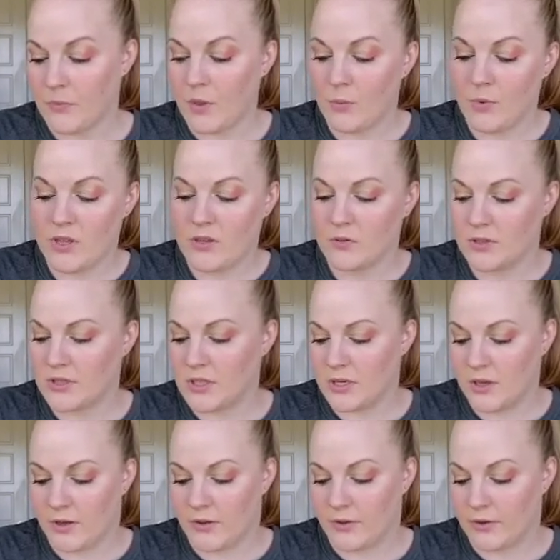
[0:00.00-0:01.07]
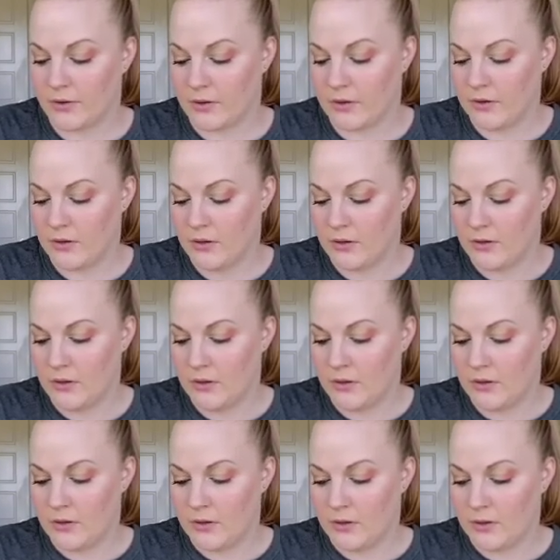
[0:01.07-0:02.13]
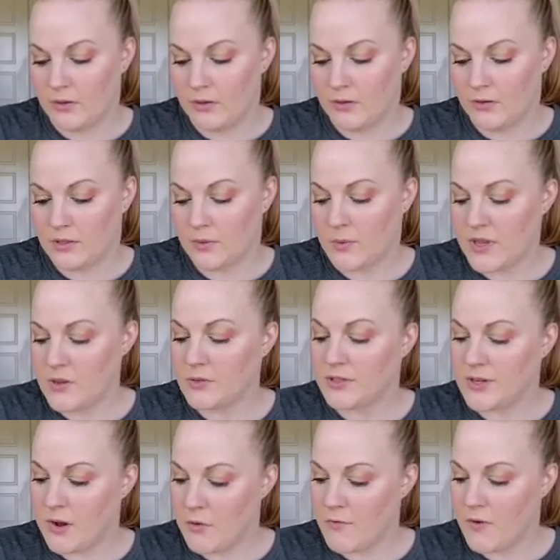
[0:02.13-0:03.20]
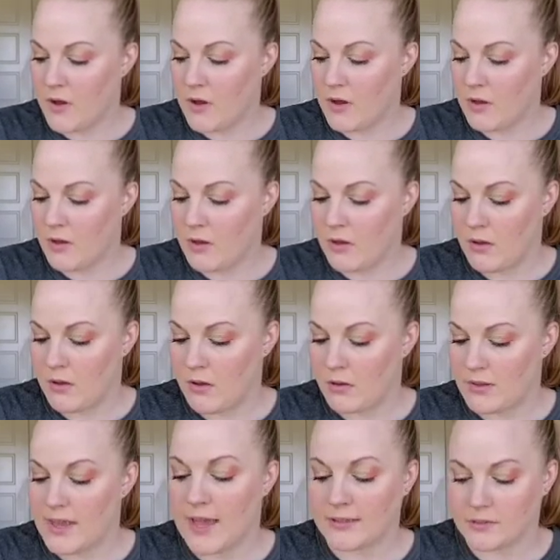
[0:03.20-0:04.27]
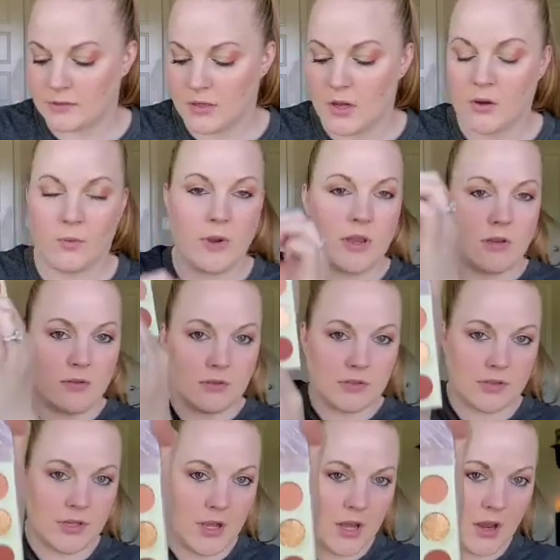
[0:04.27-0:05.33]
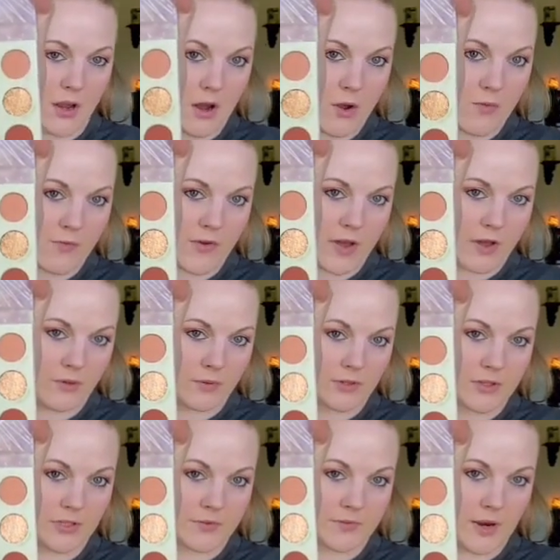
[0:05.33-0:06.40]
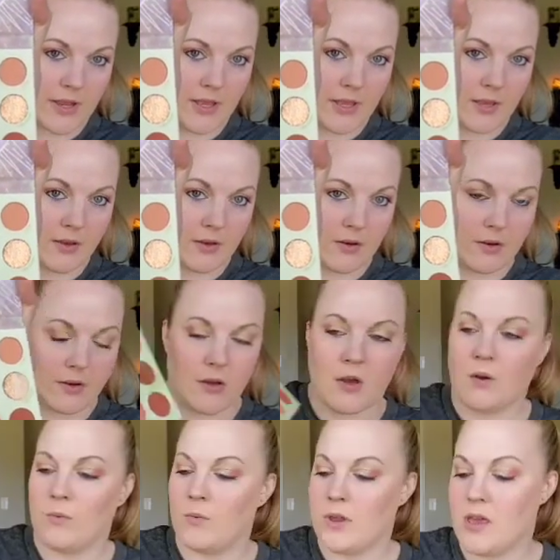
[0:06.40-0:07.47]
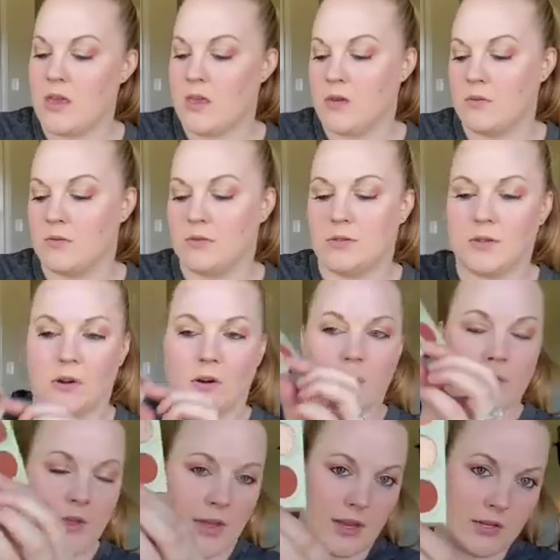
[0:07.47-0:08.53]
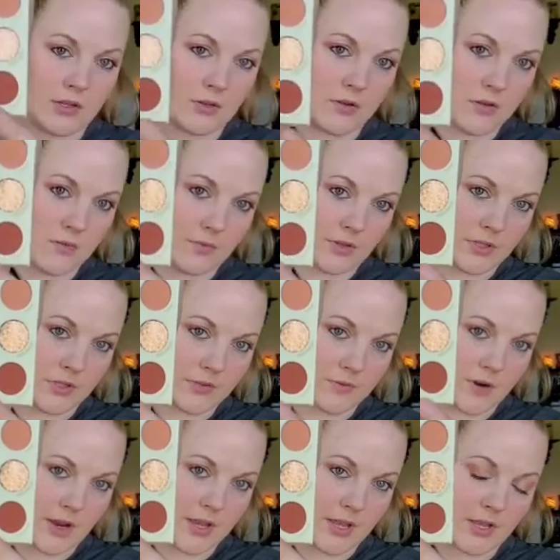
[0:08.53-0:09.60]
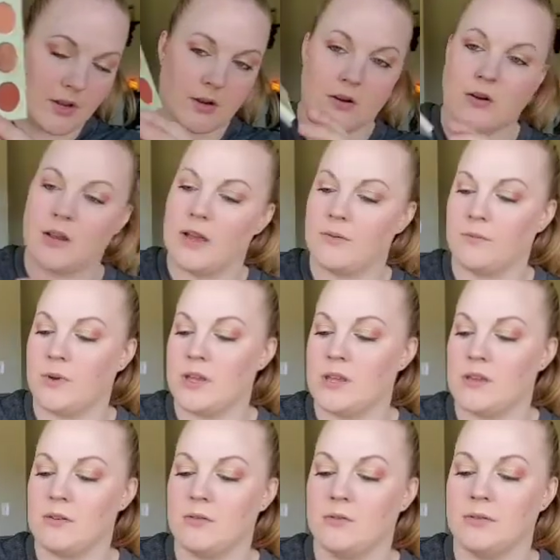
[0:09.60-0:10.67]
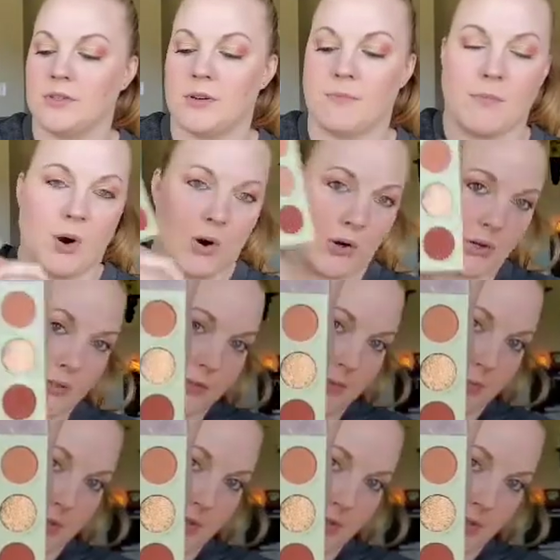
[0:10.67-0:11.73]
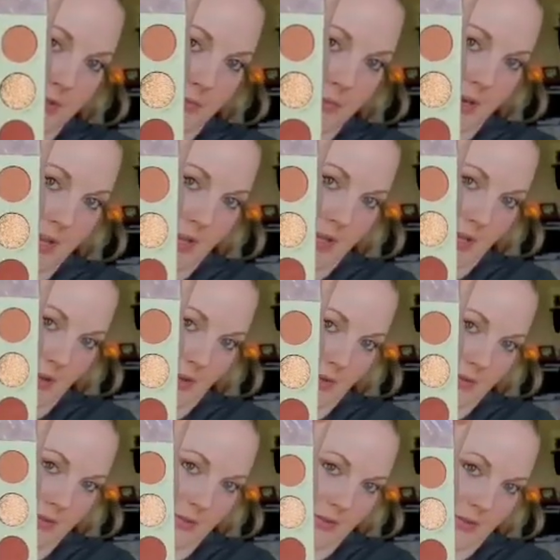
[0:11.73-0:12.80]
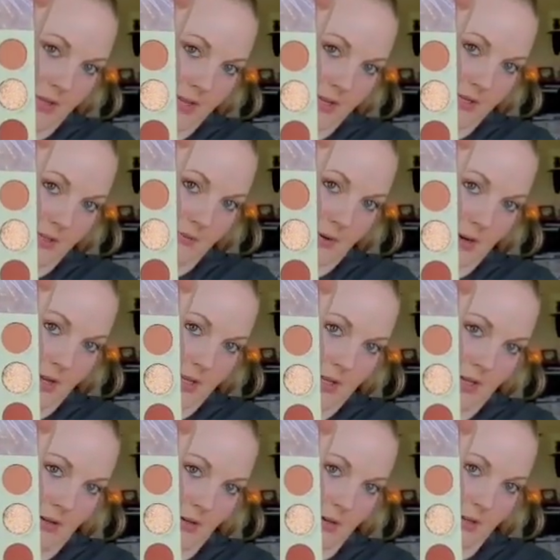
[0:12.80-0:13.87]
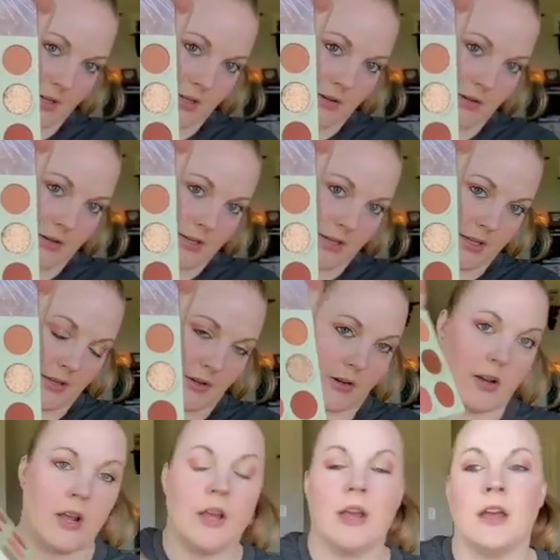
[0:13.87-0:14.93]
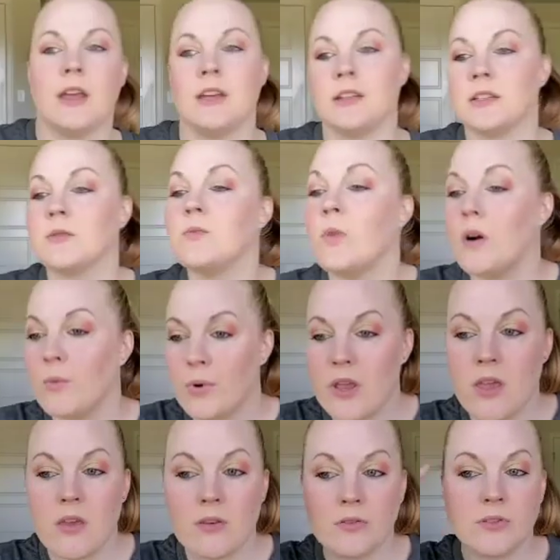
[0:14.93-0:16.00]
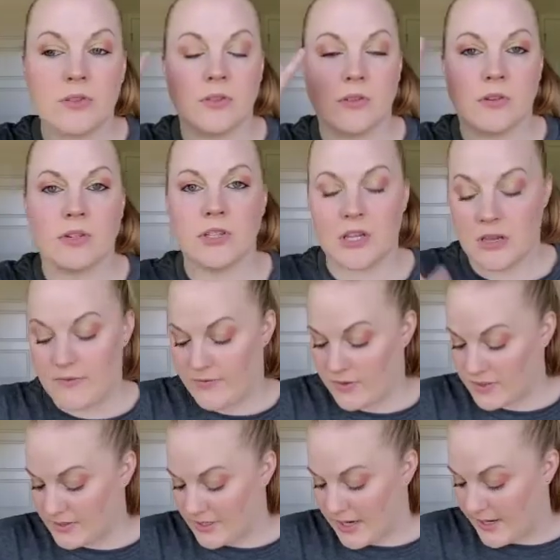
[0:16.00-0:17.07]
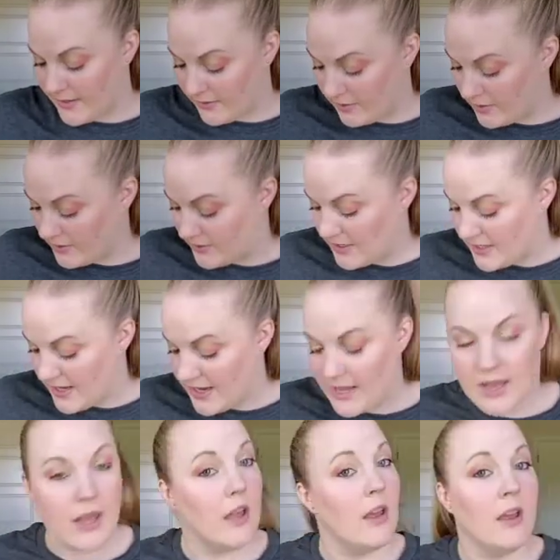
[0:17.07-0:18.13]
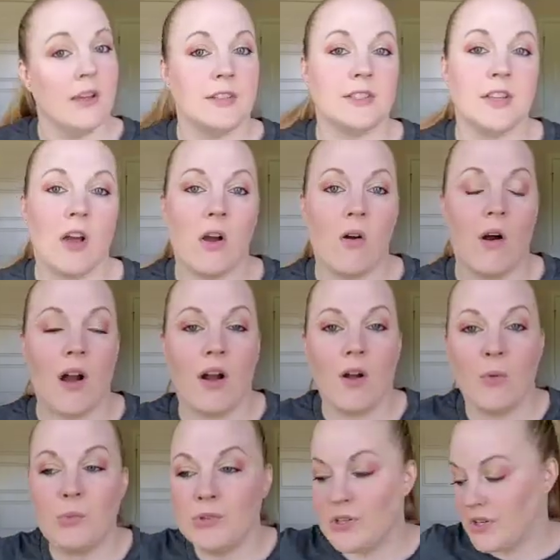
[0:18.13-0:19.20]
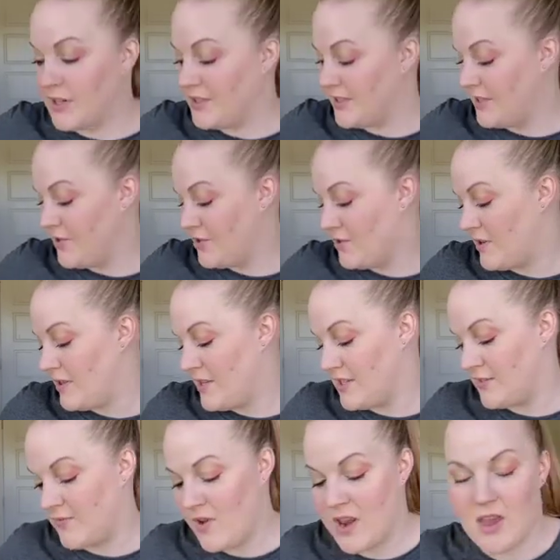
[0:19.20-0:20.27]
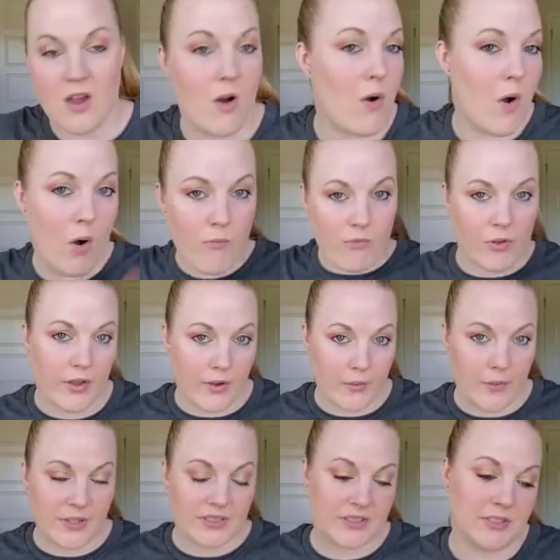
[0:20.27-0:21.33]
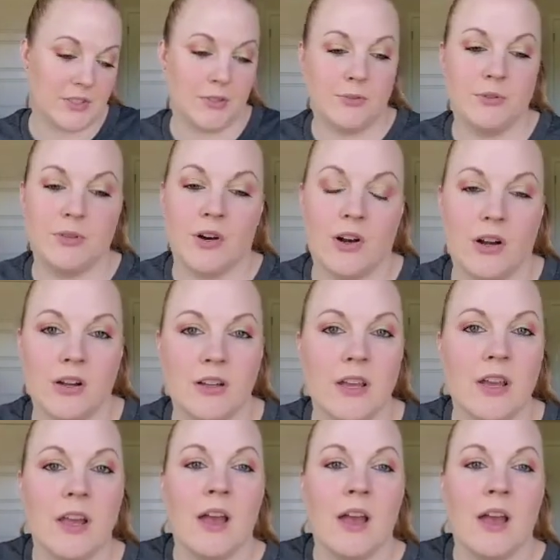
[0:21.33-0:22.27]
We used the color. Did we use Nova? Yes, we used Nova, which is right here. We used Earth Angel, which is right here, and we used Mars, which is right here. So these right here, here, and here is what we used to achieve this eye look today. So I hope you guys enjoyed this video. Hopefully it wasn't too long.